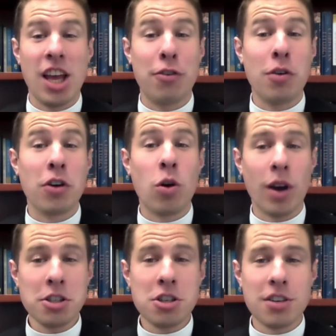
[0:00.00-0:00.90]
If you have a
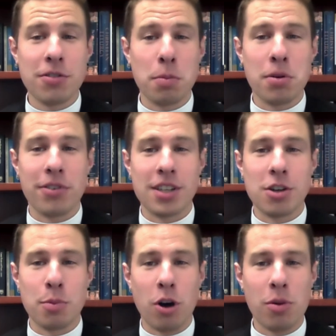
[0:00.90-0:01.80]
question for
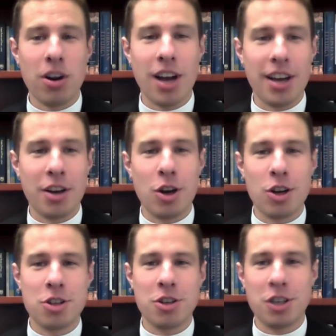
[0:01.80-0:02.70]
Professor Balmer, I
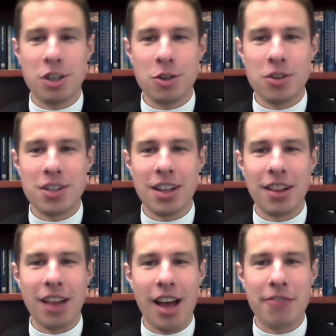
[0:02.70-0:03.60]
encourage you to use the
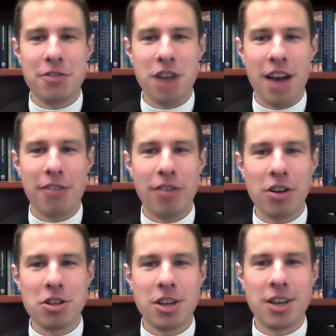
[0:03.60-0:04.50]
live chat
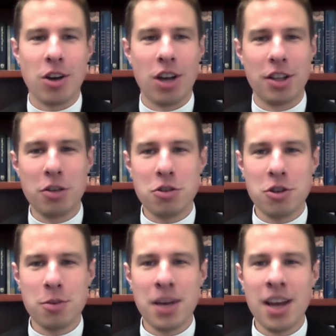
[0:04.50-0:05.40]
function on
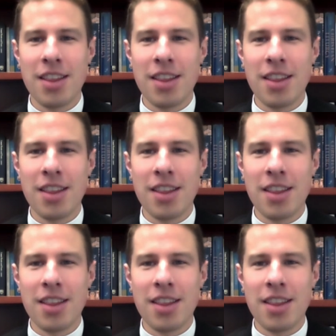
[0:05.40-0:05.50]
YouTube,